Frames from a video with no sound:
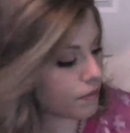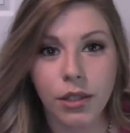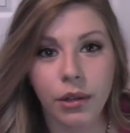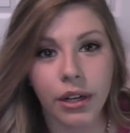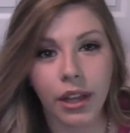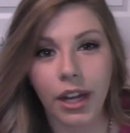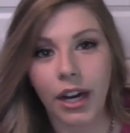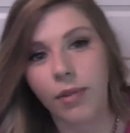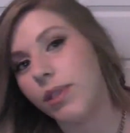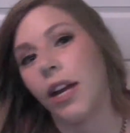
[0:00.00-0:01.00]
So
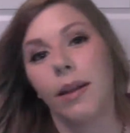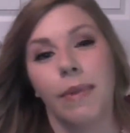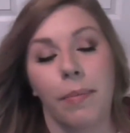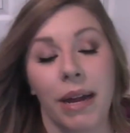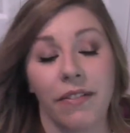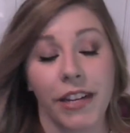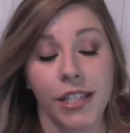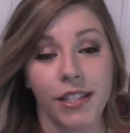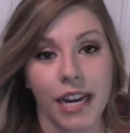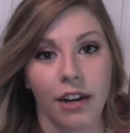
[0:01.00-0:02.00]
earlier I was talking about
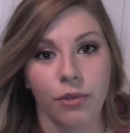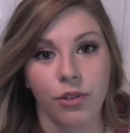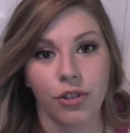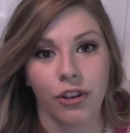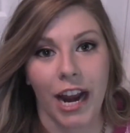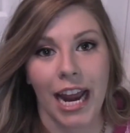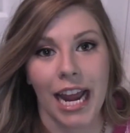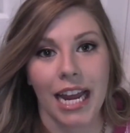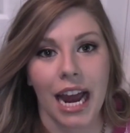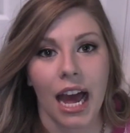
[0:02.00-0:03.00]
Benefit's Stay Don't
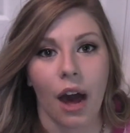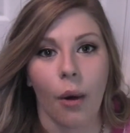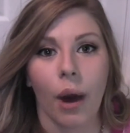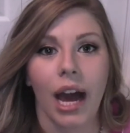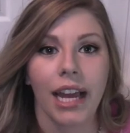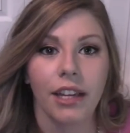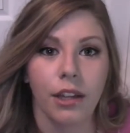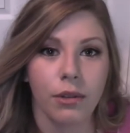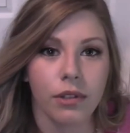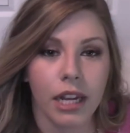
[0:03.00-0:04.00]
Stray and how I
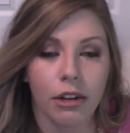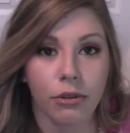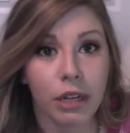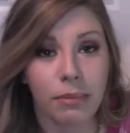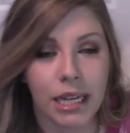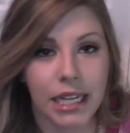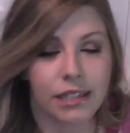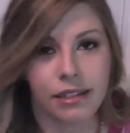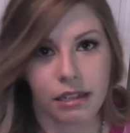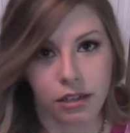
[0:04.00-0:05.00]
use like creamy
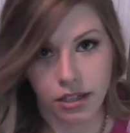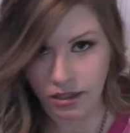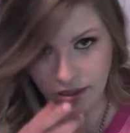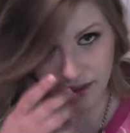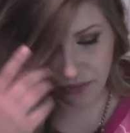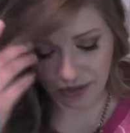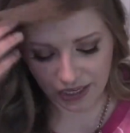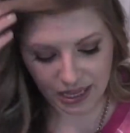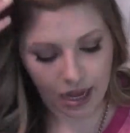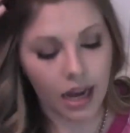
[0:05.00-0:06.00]
concealers and stuff
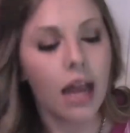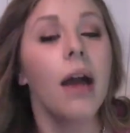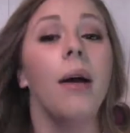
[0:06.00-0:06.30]
like that,